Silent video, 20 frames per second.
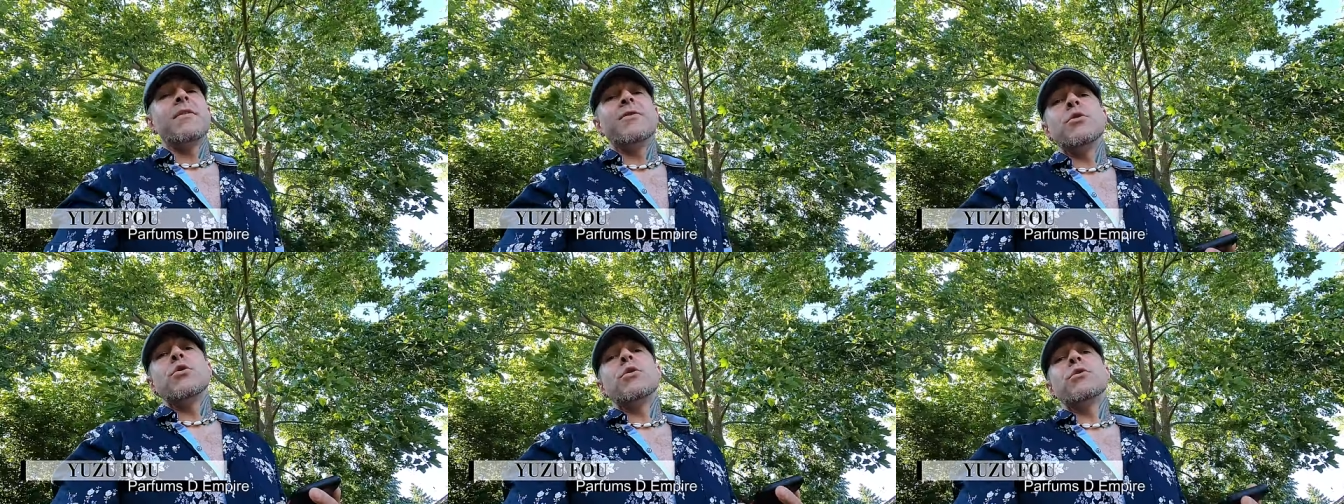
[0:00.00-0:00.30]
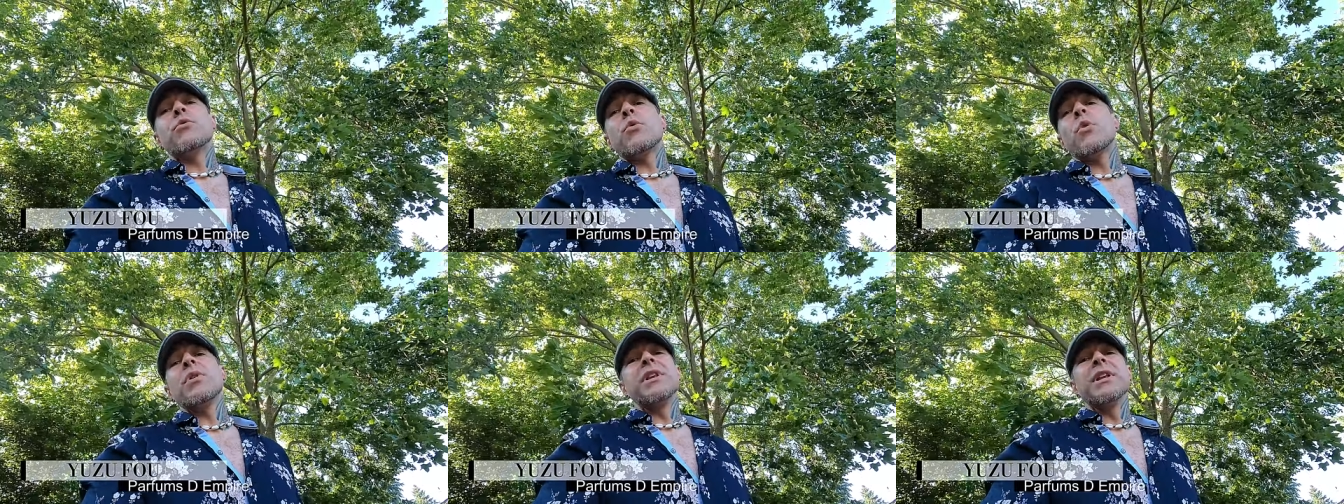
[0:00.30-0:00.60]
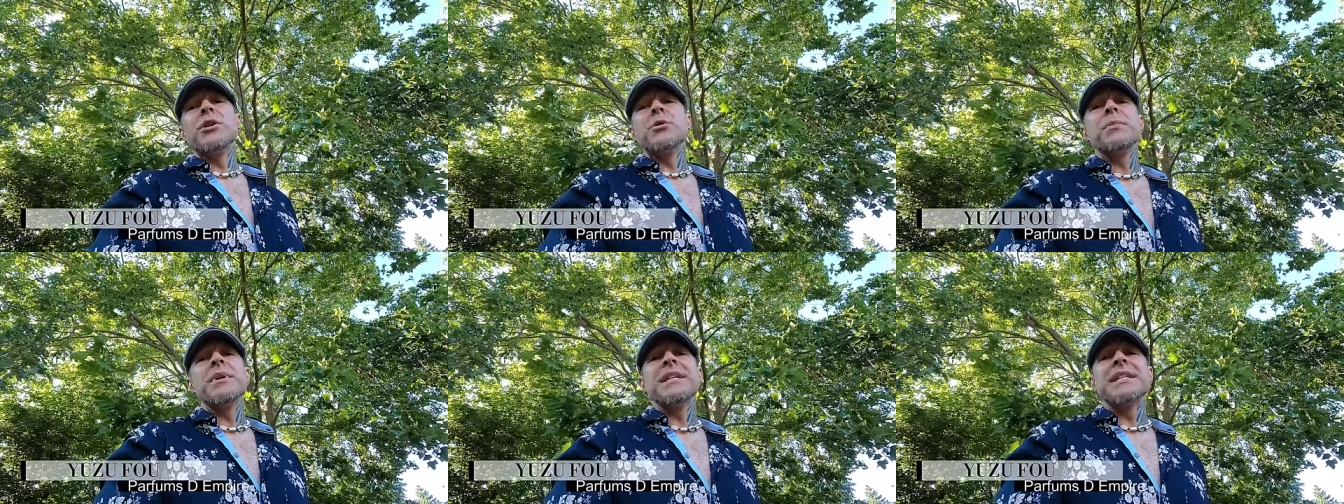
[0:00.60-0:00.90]
If you can throw a
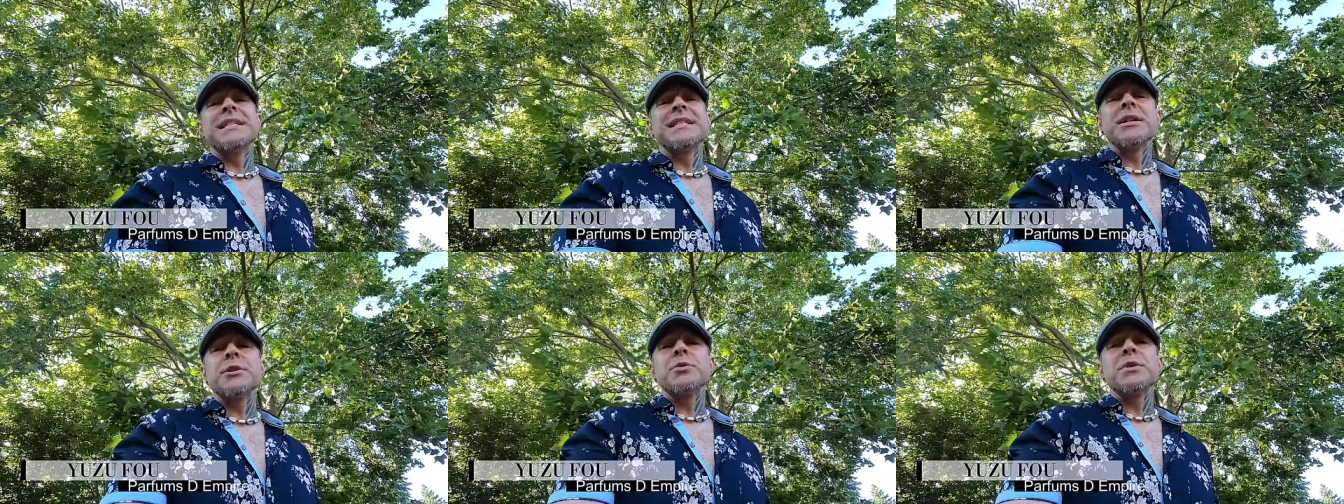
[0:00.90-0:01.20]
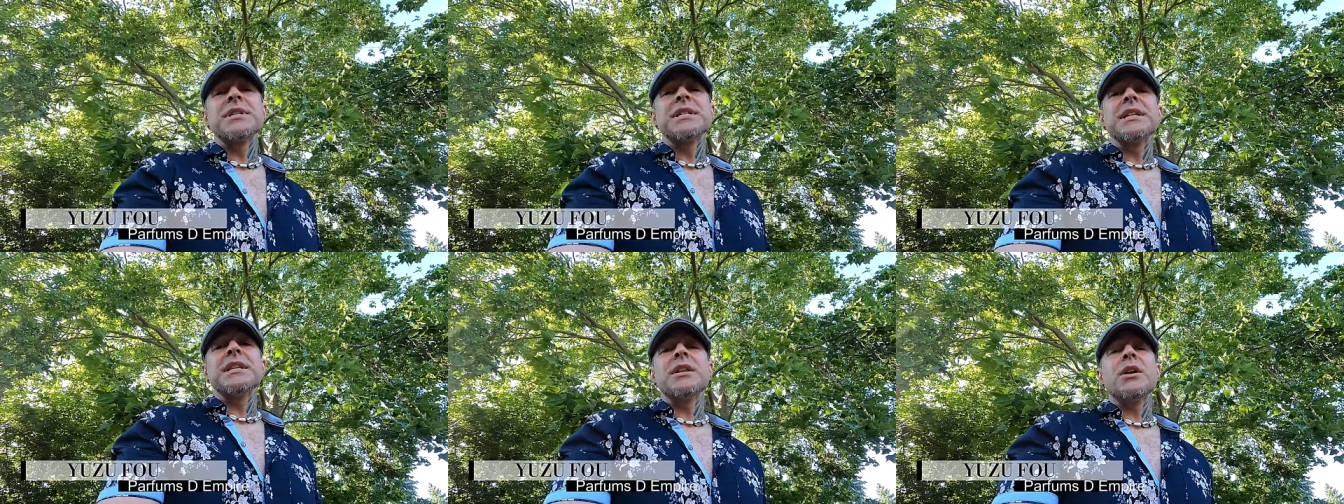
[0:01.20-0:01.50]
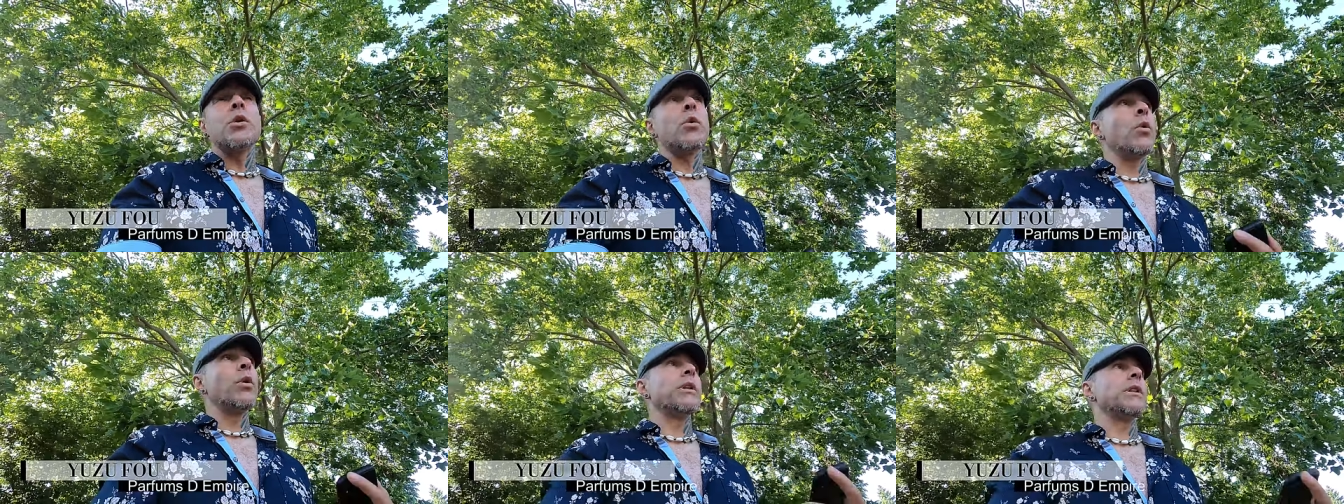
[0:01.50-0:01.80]
little bit of citrus in
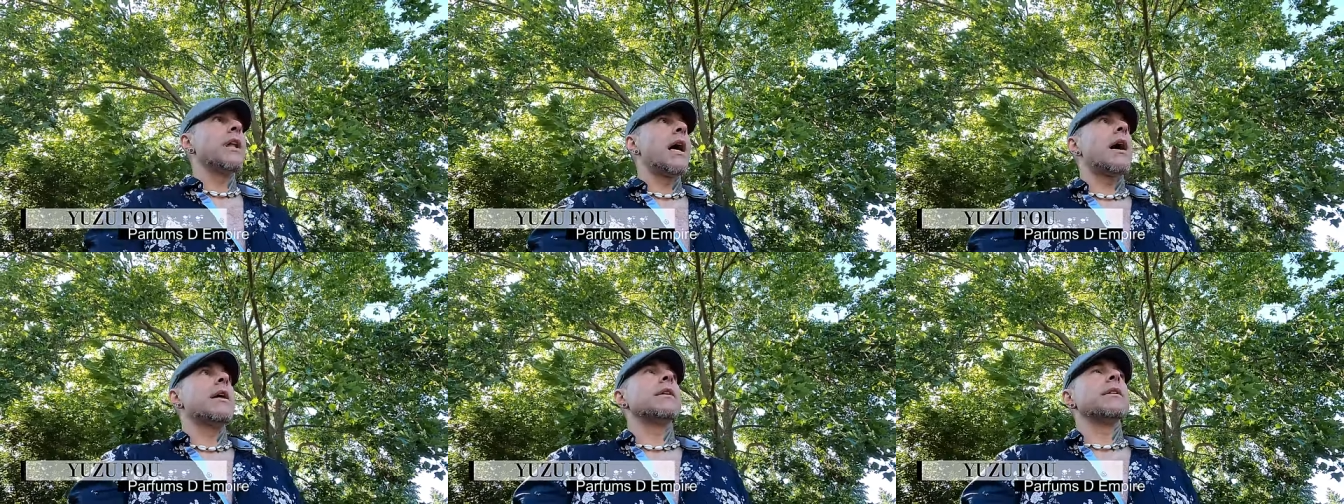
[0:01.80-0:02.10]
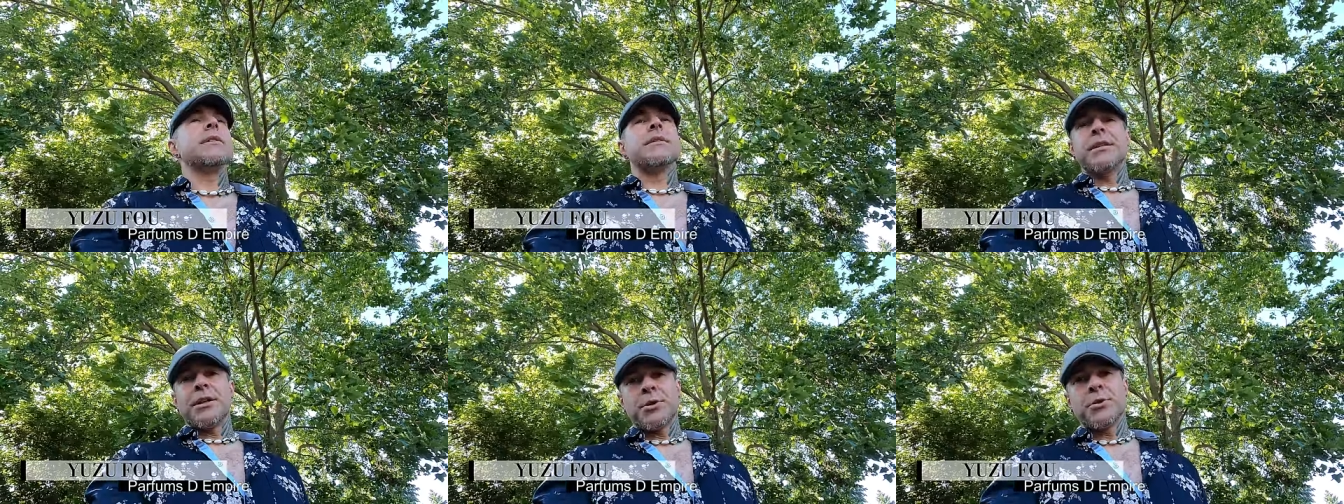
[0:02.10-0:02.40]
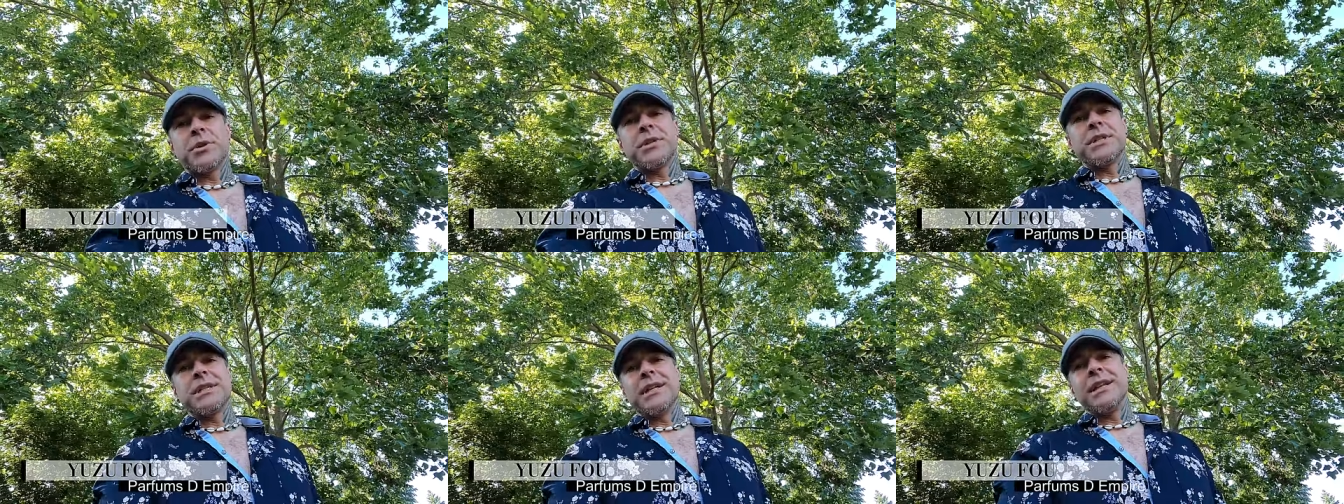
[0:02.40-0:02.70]
there, or a lot of
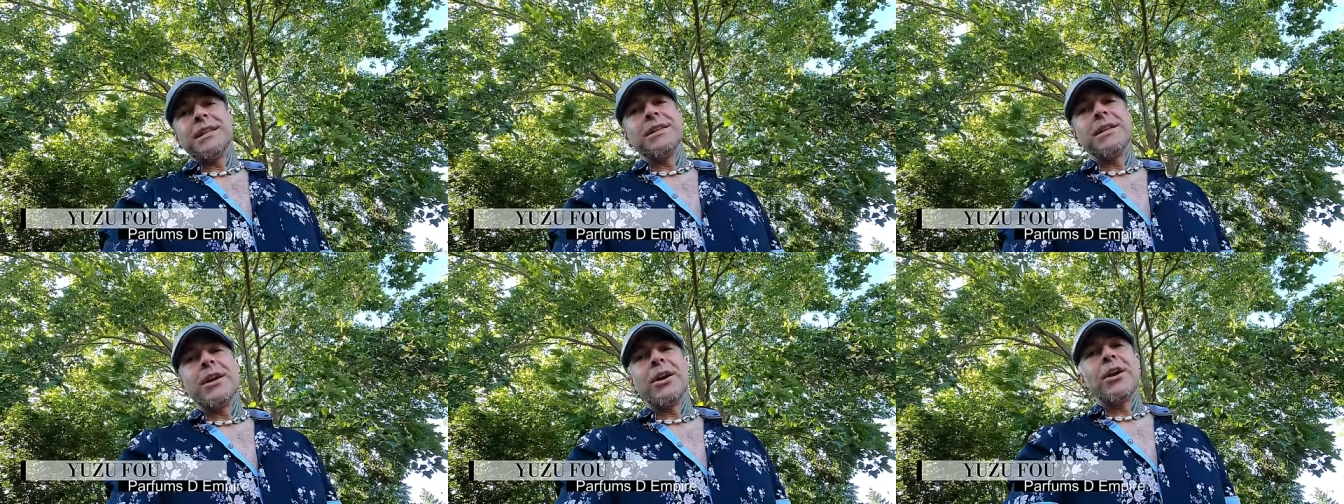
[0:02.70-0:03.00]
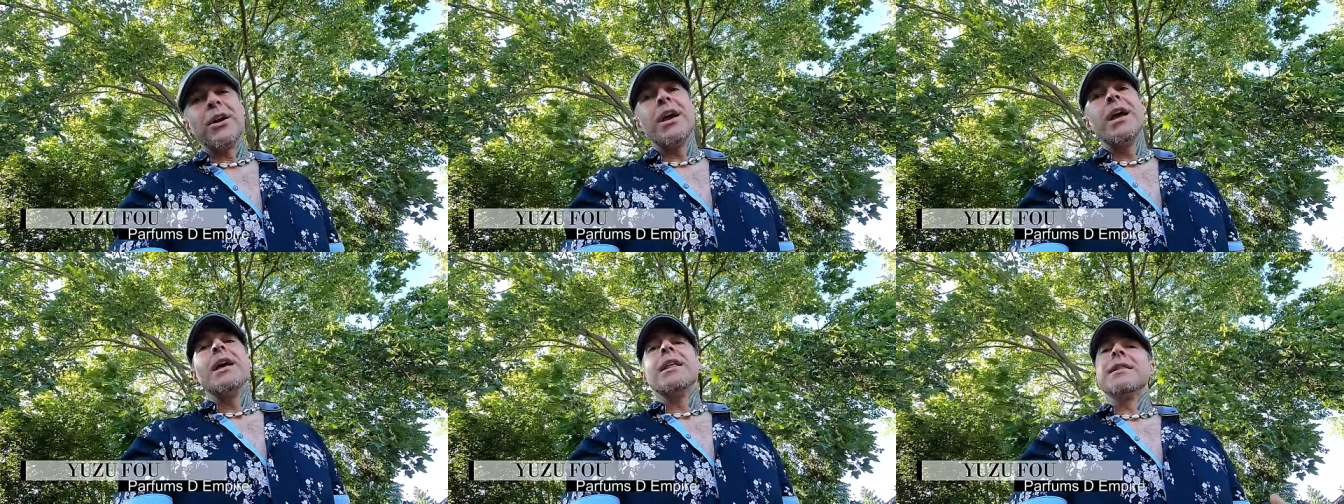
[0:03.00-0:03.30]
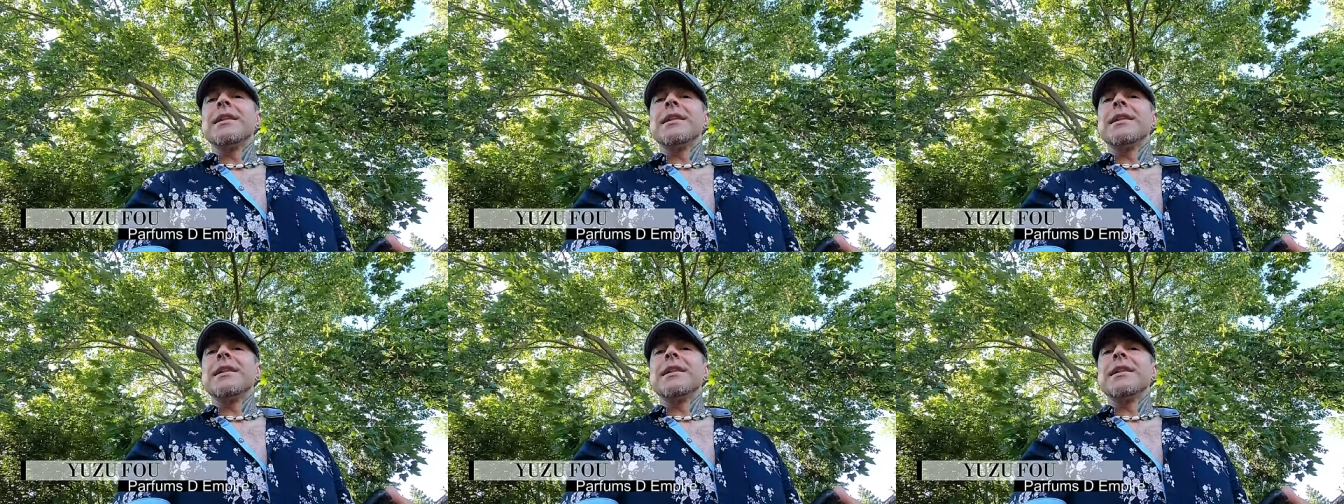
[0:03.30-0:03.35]
citrus in there